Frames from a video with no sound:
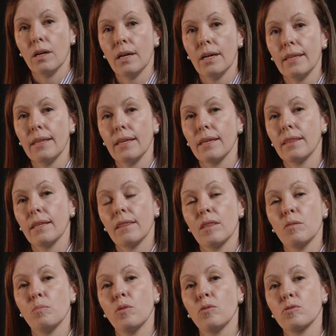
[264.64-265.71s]
I think that
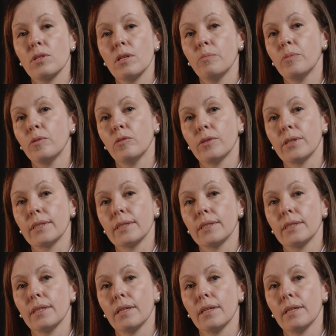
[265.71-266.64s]
the most important